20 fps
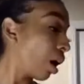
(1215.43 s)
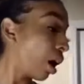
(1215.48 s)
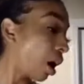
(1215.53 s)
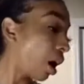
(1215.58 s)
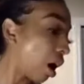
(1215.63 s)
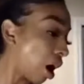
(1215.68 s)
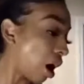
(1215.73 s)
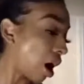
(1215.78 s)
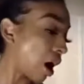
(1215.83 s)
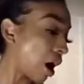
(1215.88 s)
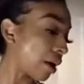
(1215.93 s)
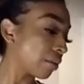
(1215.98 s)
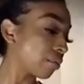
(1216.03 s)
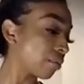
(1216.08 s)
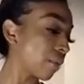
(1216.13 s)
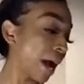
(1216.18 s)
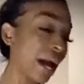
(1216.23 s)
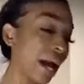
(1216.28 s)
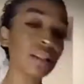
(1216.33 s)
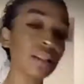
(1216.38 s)
on,
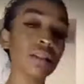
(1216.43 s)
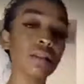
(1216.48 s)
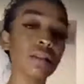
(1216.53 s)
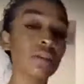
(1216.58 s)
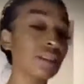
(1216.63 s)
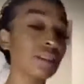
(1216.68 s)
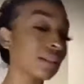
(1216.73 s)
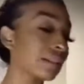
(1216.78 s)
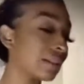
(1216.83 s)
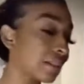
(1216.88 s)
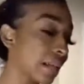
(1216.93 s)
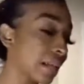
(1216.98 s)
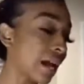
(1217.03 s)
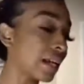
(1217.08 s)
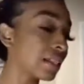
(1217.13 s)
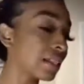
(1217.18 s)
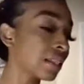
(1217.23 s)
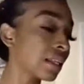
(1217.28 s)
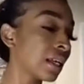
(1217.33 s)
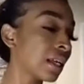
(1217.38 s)
right? So
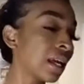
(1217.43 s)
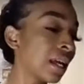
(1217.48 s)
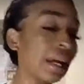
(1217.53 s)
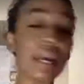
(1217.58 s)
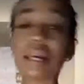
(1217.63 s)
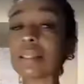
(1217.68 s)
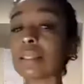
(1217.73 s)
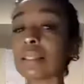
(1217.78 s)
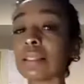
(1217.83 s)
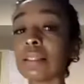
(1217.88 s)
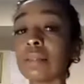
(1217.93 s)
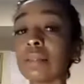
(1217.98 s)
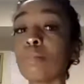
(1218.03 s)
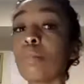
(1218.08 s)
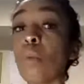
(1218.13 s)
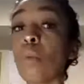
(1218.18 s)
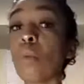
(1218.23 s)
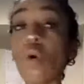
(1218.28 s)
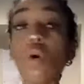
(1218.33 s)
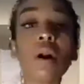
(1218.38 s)
success is
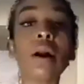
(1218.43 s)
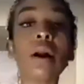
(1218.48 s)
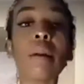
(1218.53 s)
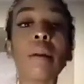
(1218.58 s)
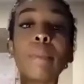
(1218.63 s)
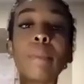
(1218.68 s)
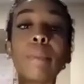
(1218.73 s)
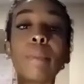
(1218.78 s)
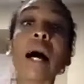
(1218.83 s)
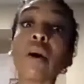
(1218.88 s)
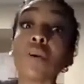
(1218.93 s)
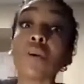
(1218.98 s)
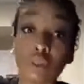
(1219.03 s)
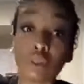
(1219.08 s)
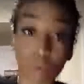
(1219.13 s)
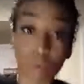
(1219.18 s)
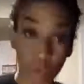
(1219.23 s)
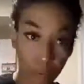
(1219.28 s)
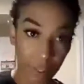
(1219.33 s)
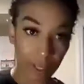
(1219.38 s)
more about
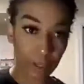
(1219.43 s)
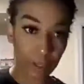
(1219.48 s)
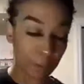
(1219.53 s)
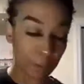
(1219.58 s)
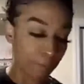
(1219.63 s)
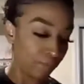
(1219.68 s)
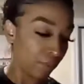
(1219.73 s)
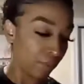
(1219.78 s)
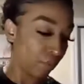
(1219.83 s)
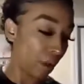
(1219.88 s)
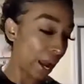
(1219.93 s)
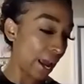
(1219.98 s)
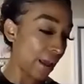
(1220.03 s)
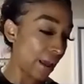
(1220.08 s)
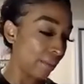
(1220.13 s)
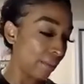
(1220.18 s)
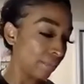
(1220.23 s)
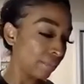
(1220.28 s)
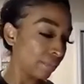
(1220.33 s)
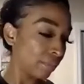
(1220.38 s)
your will, right?
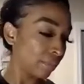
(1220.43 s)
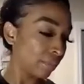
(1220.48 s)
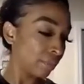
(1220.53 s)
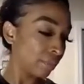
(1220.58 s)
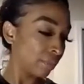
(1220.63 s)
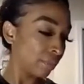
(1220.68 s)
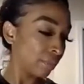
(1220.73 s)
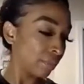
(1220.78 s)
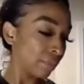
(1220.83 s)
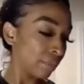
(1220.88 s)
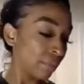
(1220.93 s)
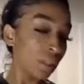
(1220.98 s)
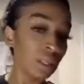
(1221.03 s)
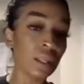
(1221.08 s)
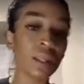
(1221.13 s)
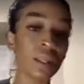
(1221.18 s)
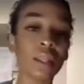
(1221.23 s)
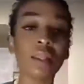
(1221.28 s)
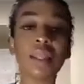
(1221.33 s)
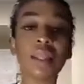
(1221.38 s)

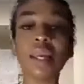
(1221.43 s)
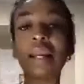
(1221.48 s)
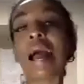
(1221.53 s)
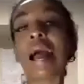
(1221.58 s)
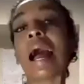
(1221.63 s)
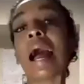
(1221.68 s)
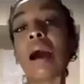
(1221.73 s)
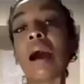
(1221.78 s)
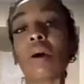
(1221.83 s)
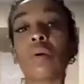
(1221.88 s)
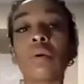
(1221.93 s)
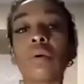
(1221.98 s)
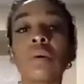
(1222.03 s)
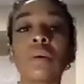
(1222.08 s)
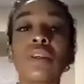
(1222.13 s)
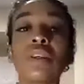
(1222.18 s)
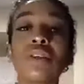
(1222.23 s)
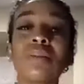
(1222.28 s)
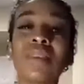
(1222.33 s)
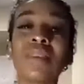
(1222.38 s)
Than how
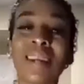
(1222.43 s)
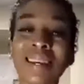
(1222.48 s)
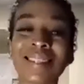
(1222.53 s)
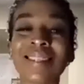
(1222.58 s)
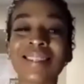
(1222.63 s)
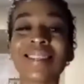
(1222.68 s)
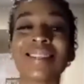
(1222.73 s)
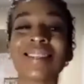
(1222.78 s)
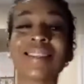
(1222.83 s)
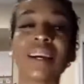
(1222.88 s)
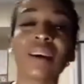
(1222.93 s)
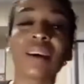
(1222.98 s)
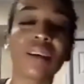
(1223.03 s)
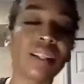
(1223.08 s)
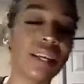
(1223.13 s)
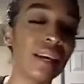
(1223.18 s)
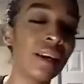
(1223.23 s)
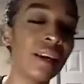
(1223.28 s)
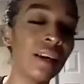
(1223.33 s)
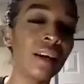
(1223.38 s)
you
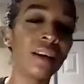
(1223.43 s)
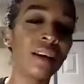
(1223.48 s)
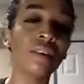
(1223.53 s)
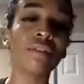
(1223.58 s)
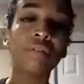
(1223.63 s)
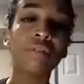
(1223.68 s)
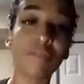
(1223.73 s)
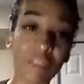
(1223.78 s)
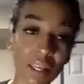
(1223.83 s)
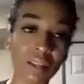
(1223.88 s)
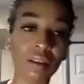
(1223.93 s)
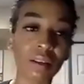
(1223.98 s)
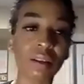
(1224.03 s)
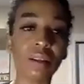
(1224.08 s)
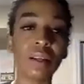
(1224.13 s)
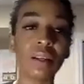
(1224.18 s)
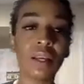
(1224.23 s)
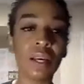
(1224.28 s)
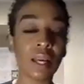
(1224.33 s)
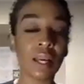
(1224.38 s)
necessarily feel.
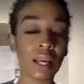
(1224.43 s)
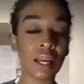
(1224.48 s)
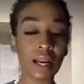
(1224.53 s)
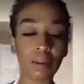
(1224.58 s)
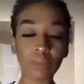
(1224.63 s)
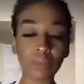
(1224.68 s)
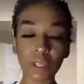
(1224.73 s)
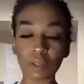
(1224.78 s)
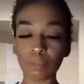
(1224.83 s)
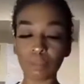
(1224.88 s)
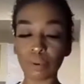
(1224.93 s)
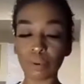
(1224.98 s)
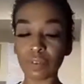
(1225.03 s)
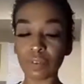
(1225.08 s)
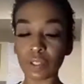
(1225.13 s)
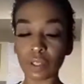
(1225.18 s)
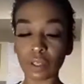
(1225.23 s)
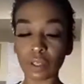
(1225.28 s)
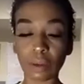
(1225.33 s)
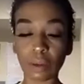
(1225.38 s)
And I'm going to prove it
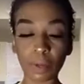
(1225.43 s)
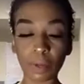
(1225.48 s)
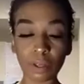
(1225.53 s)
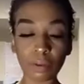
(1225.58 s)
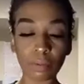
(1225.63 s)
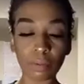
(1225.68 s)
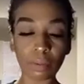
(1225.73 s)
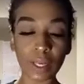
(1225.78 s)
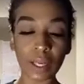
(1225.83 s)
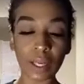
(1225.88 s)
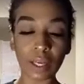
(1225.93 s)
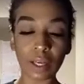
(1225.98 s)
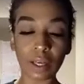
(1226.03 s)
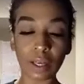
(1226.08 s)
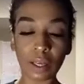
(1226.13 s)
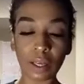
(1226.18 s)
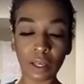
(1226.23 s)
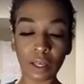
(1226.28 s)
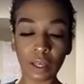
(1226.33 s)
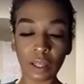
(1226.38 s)
to you. I'm going to read
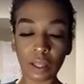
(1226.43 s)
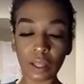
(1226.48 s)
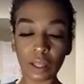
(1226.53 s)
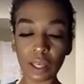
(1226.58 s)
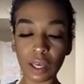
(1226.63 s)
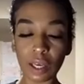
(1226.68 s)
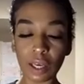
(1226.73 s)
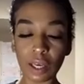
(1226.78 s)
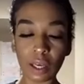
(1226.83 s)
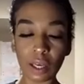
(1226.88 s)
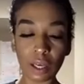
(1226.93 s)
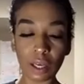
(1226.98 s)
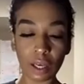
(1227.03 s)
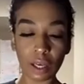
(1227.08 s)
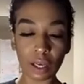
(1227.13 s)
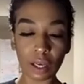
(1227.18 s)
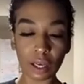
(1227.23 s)
the